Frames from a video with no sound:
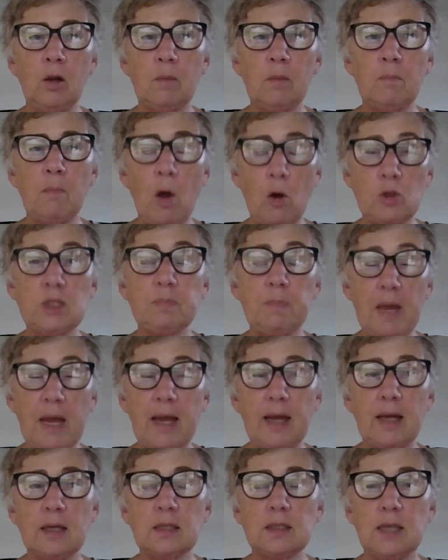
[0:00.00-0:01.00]
Most
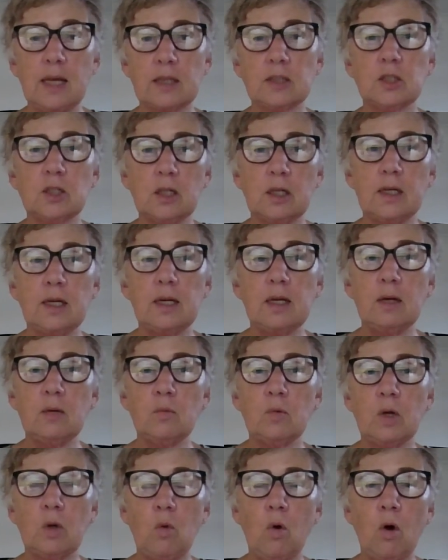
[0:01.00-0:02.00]
banks actually
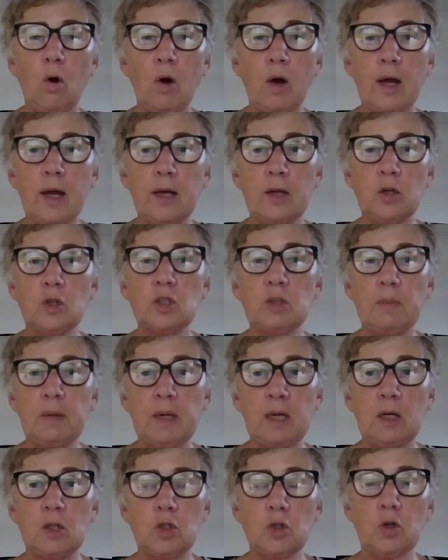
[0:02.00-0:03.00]
require you to be
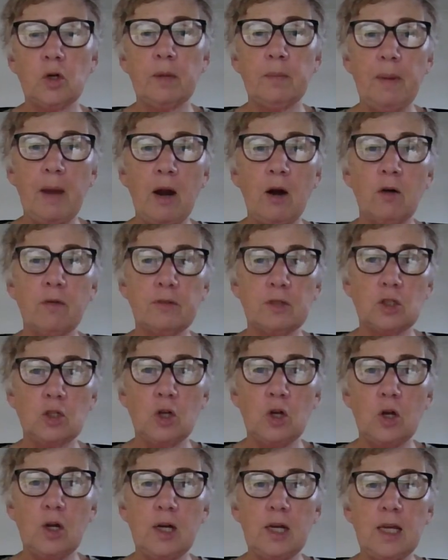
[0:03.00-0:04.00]
an enduring power of
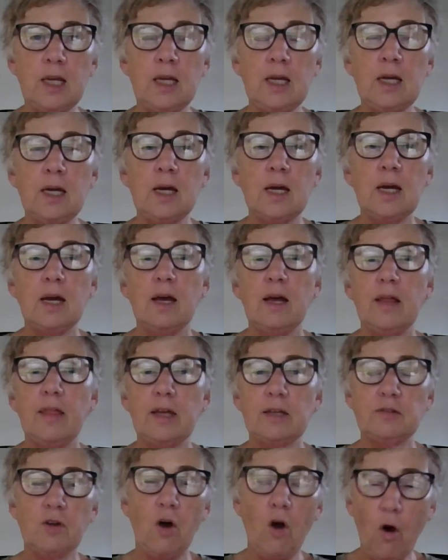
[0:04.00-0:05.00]
attorney.
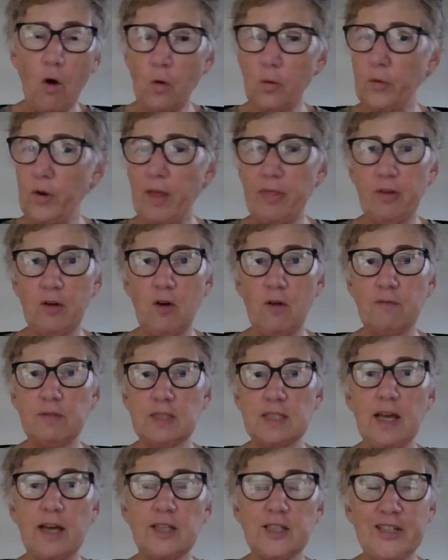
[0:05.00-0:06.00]
That's a whole nother
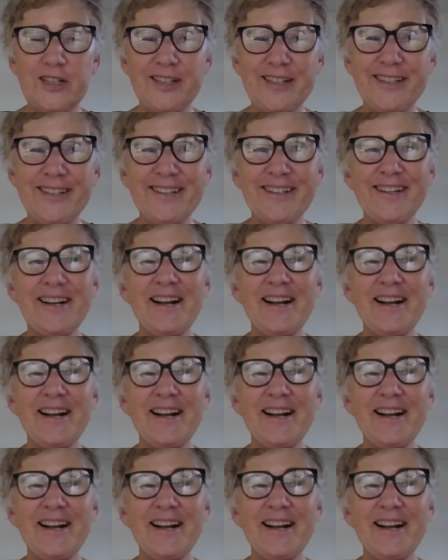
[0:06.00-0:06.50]
conversation.